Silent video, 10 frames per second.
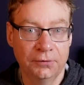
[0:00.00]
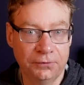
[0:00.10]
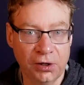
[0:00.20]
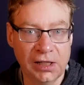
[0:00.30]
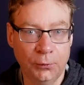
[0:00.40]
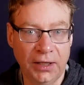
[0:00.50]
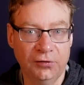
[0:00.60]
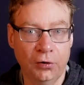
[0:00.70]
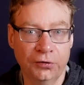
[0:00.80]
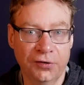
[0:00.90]
Finally, we
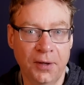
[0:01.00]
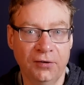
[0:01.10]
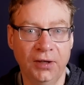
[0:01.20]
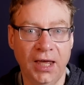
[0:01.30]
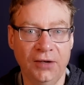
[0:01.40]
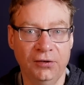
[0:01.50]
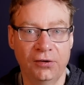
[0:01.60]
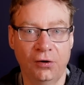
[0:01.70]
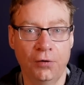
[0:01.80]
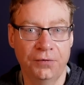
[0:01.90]
get told the
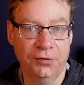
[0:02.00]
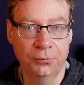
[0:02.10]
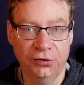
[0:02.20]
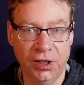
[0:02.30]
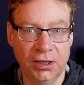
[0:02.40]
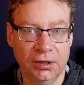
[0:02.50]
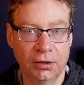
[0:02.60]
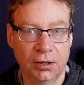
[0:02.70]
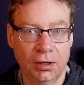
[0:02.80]
specifications of this machine.